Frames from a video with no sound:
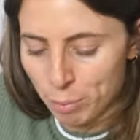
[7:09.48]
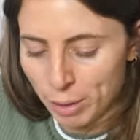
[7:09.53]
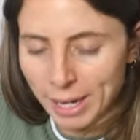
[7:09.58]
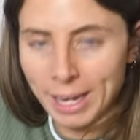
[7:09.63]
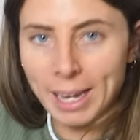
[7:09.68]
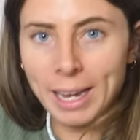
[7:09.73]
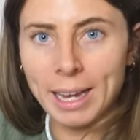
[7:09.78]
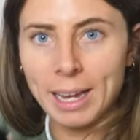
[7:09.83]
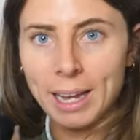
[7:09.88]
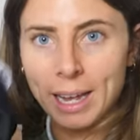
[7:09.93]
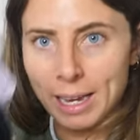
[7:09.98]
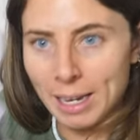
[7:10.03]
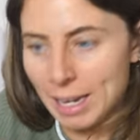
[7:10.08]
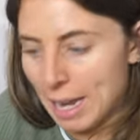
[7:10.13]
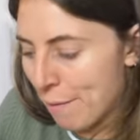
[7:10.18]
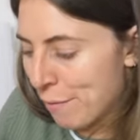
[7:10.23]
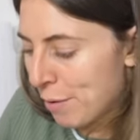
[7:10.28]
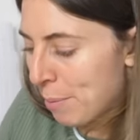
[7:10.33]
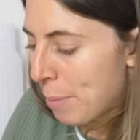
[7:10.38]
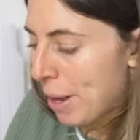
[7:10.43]
bringing
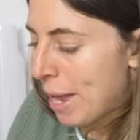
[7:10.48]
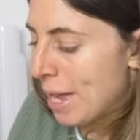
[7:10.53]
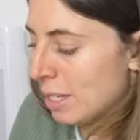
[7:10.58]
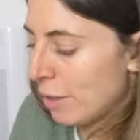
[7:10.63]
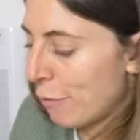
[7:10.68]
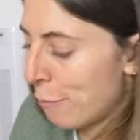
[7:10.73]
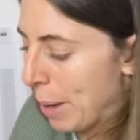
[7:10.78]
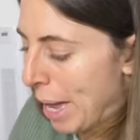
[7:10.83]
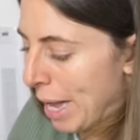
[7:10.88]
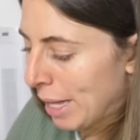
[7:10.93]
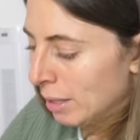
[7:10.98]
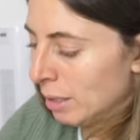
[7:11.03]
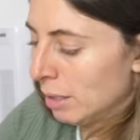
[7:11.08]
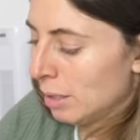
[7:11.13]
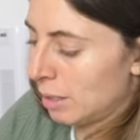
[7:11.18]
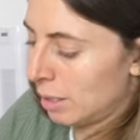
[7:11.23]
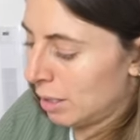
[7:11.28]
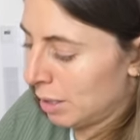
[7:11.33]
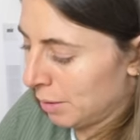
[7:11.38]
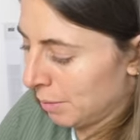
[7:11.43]
eleven pairs of
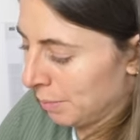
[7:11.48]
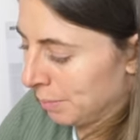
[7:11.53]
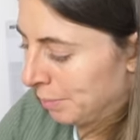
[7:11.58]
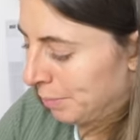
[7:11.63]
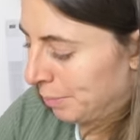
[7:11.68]
pants,